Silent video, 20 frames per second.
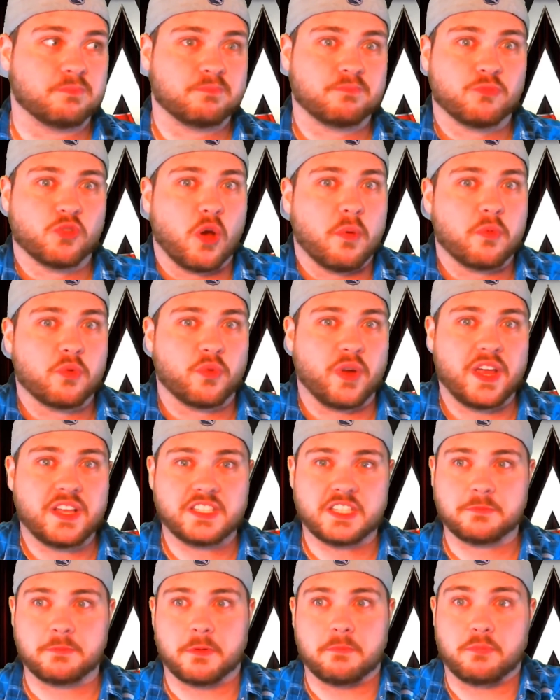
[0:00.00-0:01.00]
Roman
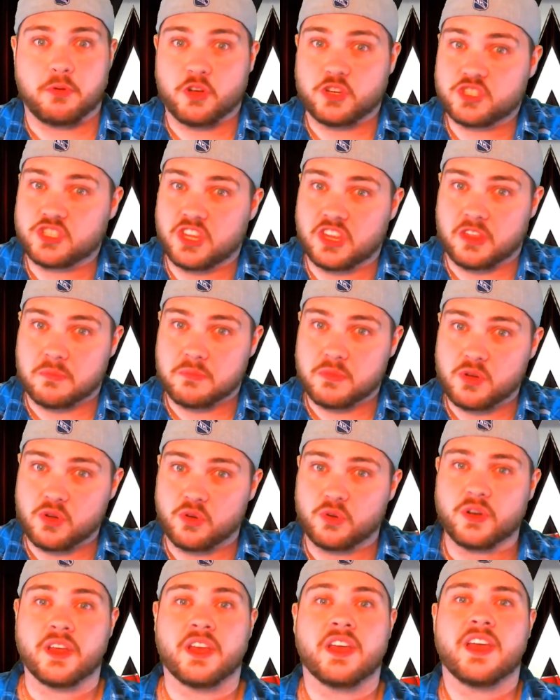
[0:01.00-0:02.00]
Reigns has been pushed to the
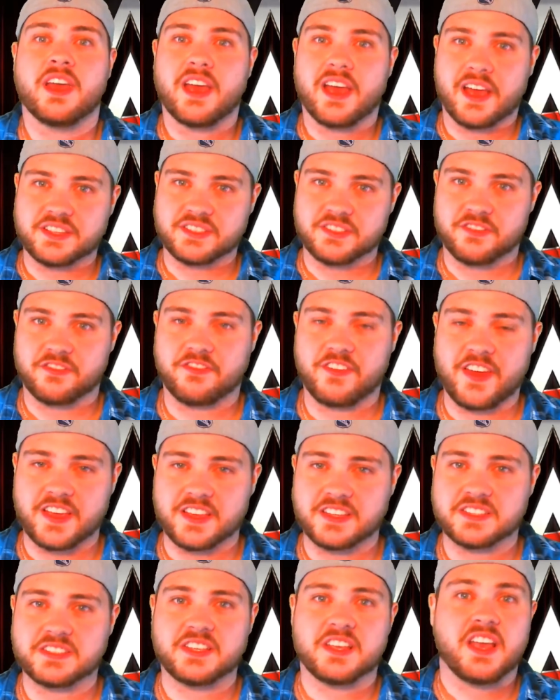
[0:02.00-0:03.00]
moon as a
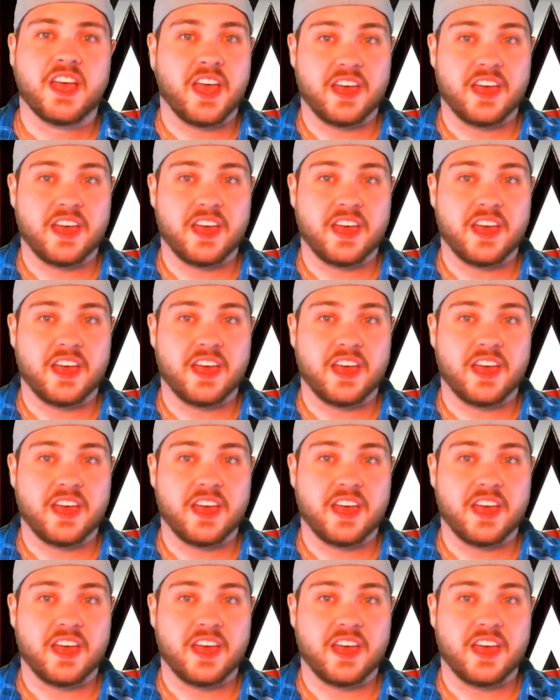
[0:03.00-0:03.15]
face,